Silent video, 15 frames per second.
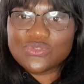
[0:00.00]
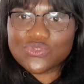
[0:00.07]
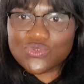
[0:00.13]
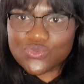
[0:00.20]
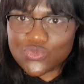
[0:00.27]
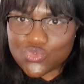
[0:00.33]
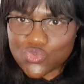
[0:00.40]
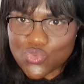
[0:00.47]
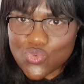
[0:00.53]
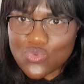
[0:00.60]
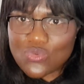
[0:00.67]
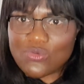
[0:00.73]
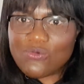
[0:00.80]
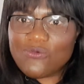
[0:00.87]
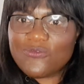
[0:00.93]
to
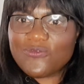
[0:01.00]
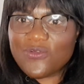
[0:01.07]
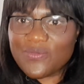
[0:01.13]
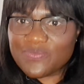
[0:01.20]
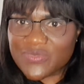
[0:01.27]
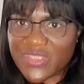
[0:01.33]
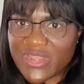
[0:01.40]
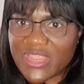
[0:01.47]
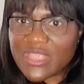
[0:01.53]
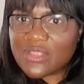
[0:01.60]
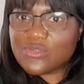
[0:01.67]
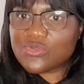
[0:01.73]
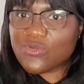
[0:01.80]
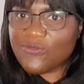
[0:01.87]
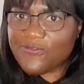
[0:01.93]
2, from
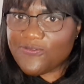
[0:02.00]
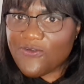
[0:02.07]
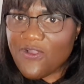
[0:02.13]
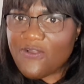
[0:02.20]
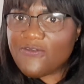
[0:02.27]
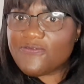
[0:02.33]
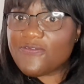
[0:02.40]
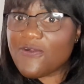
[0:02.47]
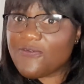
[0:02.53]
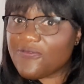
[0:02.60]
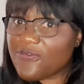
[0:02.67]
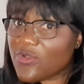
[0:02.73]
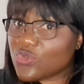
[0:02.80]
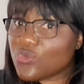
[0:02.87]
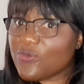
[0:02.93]
3 to 4, from
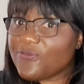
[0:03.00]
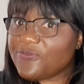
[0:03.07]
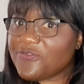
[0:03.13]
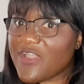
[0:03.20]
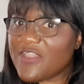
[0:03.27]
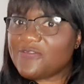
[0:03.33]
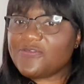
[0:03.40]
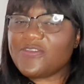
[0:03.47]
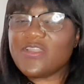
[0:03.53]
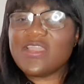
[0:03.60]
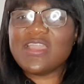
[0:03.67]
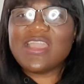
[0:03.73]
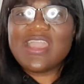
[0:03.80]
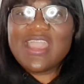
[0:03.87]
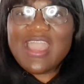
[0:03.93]
4 to 5
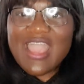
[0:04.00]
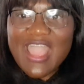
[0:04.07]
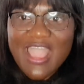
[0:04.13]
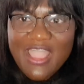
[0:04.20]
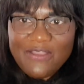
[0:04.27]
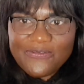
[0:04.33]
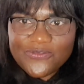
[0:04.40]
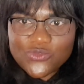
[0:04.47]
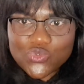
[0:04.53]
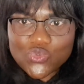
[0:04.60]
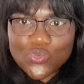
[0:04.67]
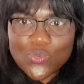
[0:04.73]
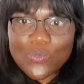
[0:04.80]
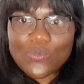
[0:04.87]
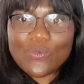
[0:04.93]
have
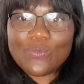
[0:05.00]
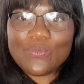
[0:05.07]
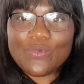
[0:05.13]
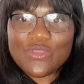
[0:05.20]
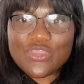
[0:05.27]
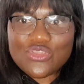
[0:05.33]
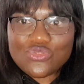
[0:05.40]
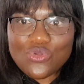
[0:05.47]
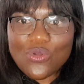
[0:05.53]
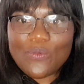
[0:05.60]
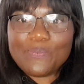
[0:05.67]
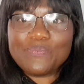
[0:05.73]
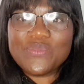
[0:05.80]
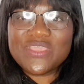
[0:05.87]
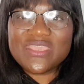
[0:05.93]
to, you know,
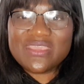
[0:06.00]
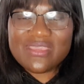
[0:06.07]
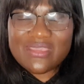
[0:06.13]
be